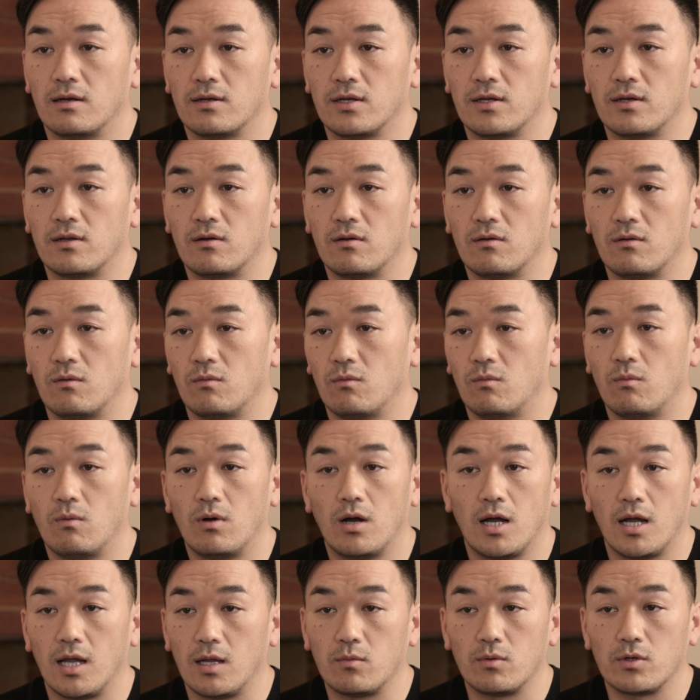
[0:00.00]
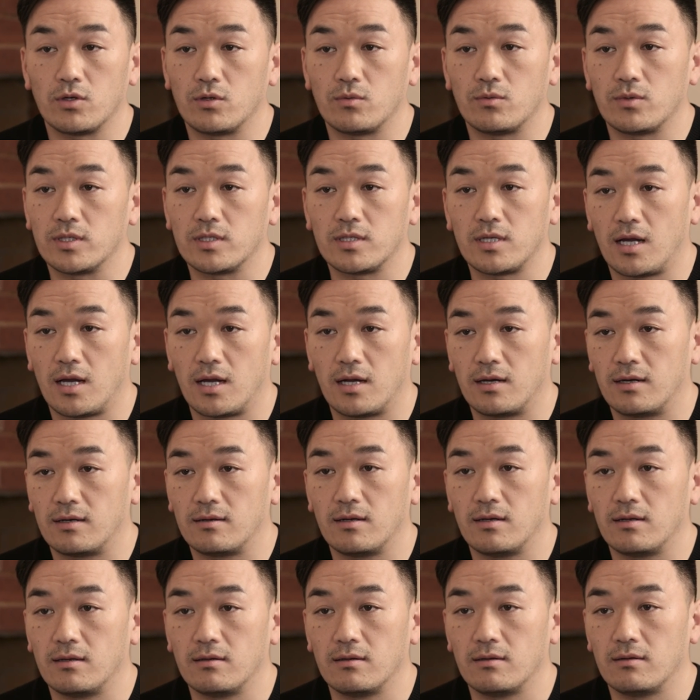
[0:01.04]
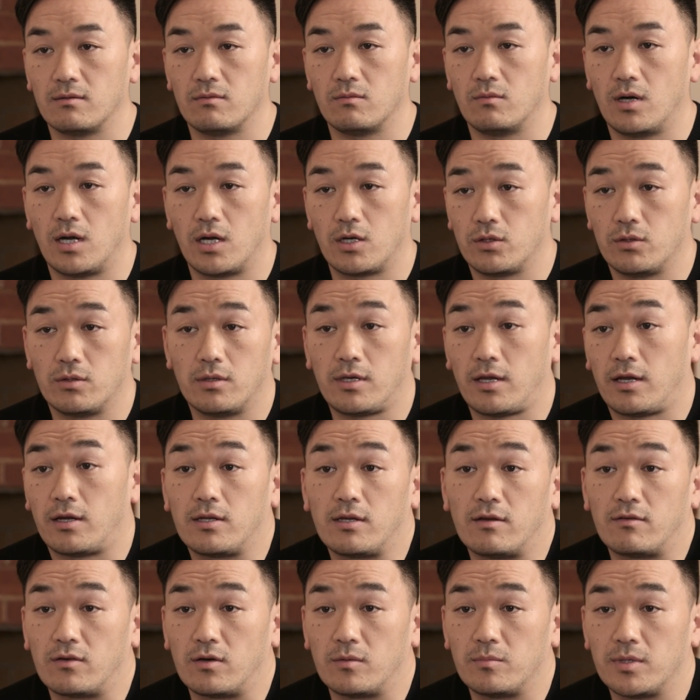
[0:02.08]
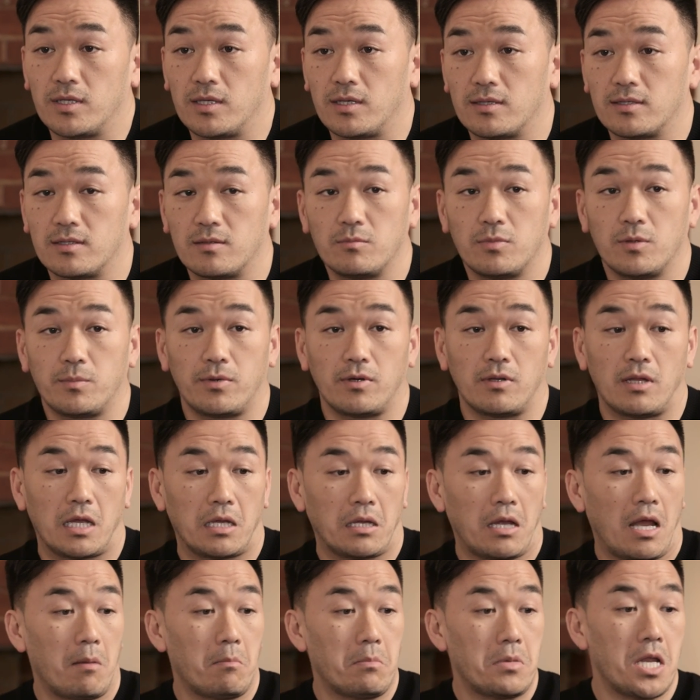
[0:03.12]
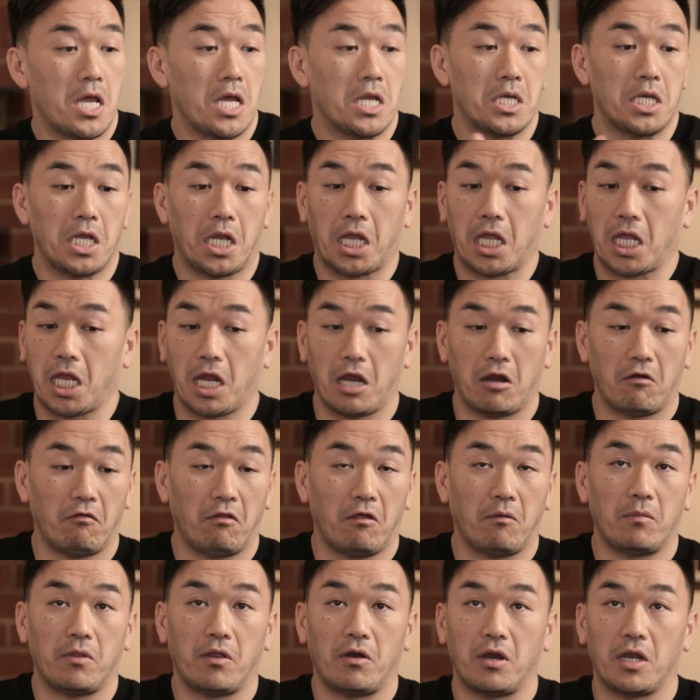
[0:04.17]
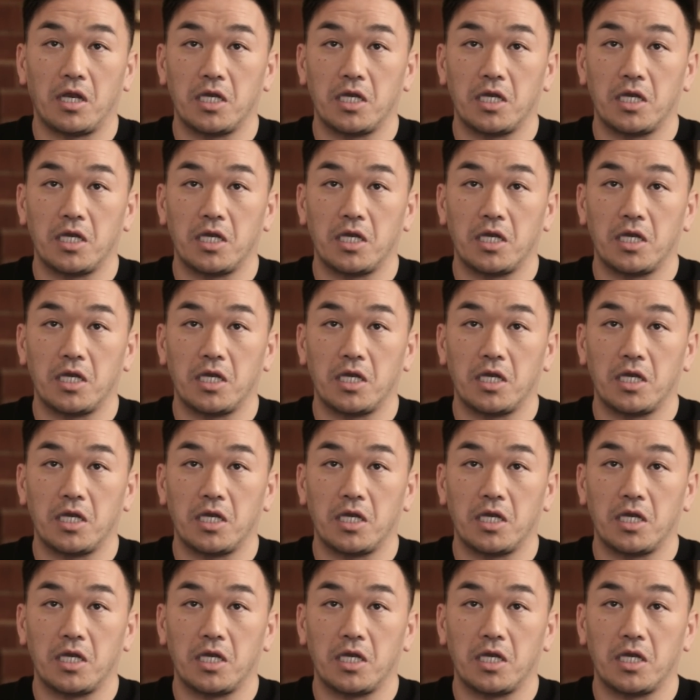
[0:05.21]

why when you retire, why are you a caregiver? Because some people are like, I'm done taking care of them. They're